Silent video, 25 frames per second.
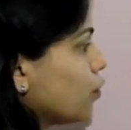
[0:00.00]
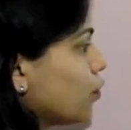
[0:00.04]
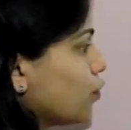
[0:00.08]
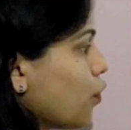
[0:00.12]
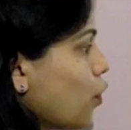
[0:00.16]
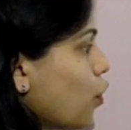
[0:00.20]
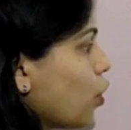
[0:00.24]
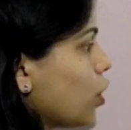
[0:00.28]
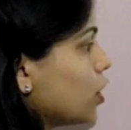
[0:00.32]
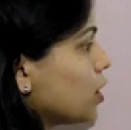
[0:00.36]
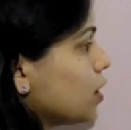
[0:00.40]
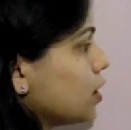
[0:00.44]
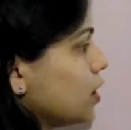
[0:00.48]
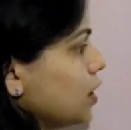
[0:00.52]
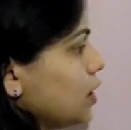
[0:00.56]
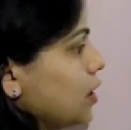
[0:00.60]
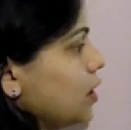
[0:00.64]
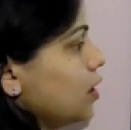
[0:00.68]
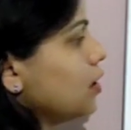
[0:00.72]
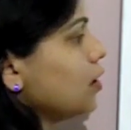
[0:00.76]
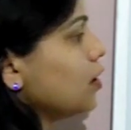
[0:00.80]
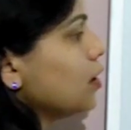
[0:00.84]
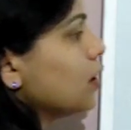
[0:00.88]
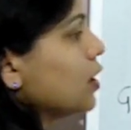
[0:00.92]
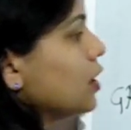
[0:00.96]
for
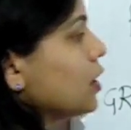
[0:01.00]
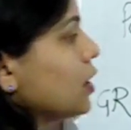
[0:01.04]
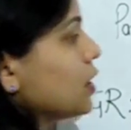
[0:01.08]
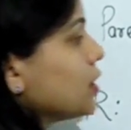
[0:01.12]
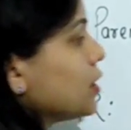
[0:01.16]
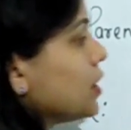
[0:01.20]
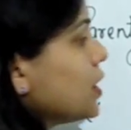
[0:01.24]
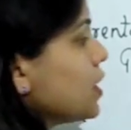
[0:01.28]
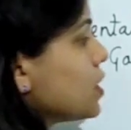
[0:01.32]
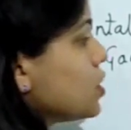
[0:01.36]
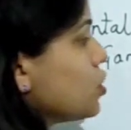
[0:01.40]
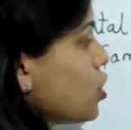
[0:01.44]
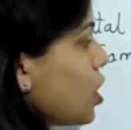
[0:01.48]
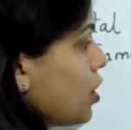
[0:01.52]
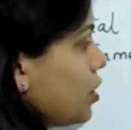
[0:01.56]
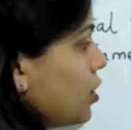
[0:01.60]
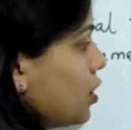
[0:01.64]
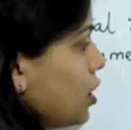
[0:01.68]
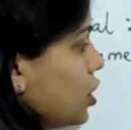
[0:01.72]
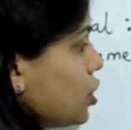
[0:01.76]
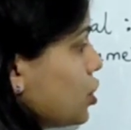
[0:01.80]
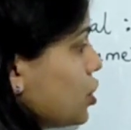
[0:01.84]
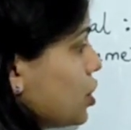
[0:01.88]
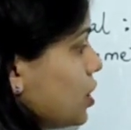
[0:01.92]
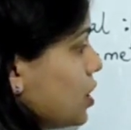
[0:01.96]
this
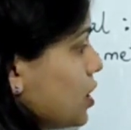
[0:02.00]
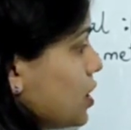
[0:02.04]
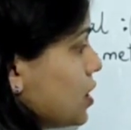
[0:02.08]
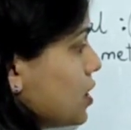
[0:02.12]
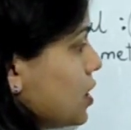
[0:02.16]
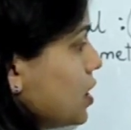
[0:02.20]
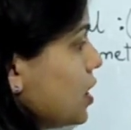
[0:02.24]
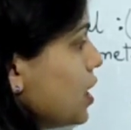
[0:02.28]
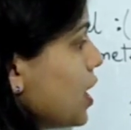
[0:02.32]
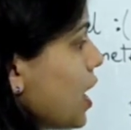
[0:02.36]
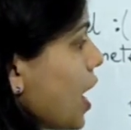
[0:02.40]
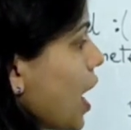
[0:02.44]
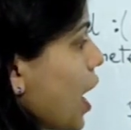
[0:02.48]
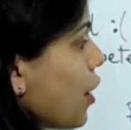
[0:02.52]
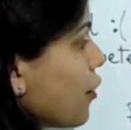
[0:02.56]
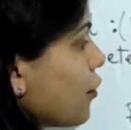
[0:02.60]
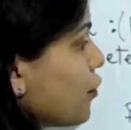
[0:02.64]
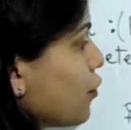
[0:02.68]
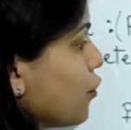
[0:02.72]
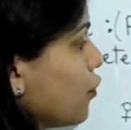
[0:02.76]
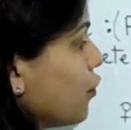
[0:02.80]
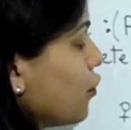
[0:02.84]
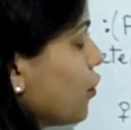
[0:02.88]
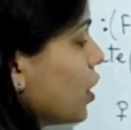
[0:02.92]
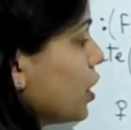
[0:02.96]
generation is the
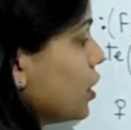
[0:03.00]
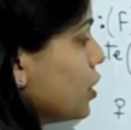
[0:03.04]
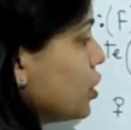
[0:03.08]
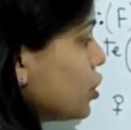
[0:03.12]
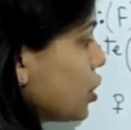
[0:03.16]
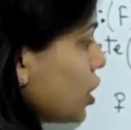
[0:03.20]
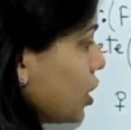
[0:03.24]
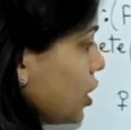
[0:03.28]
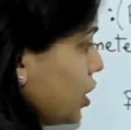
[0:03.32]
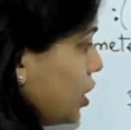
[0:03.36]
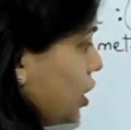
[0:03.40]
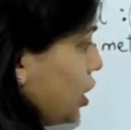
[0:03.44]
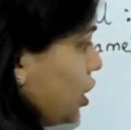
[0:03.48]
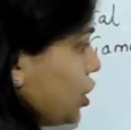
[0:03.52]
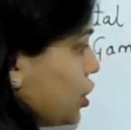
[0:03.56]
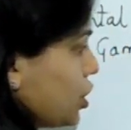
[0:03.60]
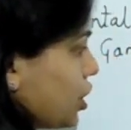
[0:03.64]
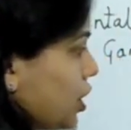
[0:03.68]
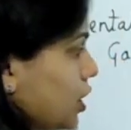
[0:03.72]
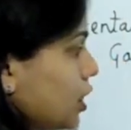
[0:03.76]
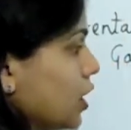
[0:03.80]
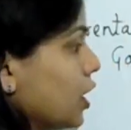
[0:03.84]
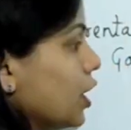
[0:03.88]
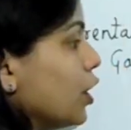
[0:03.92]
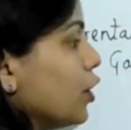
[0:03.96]
F1
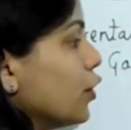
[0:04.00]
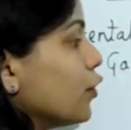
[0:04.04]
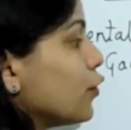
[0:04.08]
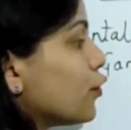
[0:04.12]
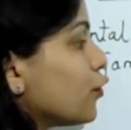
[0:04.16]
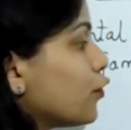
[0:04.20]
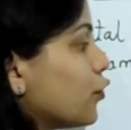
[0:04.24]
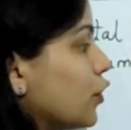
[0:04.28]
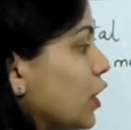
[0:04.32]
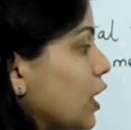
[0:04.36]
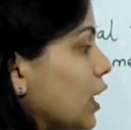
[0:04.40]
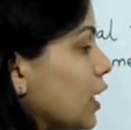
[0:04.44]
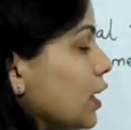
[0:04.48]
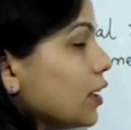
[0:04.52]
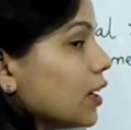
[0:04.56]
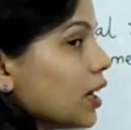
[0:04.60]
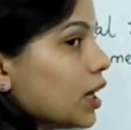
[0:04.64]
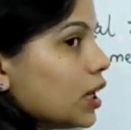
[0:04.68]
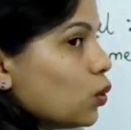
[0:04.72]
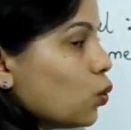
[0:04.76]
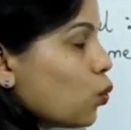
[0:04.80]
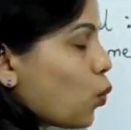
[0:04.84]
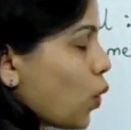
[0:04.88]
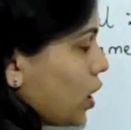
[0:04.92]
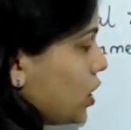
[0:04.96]
generation,
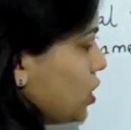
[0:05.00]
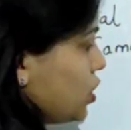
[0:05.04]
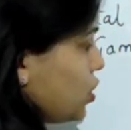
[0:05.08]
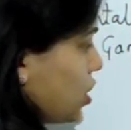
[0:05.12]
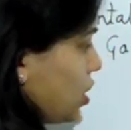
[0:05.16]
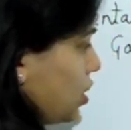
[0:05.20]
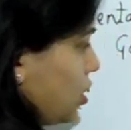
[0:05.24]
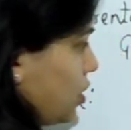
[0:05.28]
filial 1